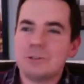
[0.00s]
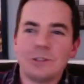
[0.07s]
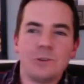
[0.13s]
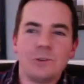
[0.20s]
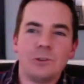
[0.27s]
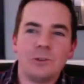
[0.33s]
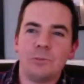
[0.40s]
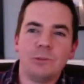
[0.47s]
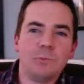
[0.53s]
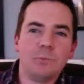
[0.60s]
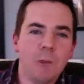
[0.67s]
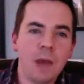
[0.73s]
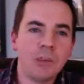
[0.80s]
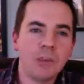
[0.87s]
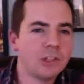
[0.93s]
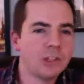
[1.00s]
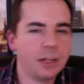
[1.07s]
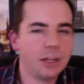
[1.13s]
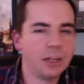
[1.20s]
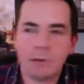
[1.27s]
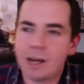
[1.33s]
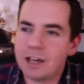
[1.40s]
a
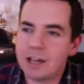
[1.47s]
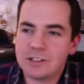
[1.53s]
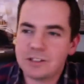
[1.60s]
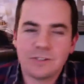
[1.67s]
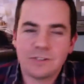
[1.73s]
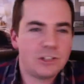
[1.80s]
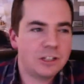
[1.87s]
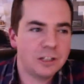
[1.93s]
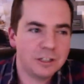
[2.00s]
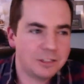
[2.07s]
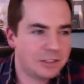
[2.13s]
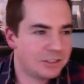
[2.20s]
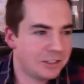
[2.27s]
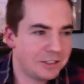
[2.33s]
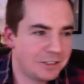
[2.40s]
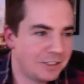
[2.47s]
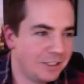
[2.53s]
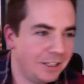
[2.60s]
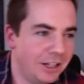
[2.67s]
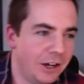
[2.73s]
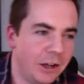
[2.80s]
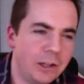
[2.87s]
months-long process of sheet auditions,
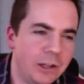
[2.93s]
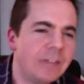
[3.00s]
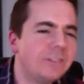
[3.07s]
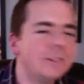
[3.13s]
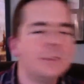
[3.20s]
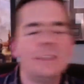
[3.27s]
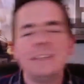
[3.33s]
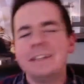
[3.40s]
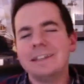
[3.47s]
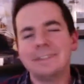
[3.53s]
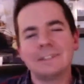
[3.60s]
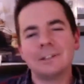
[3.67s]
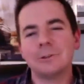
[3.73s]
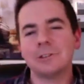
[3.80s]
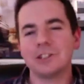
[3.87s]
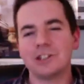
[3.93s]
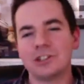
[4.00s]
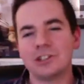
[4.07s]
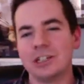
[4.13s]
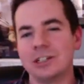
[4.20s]
you know, and then you had to deal with the sheet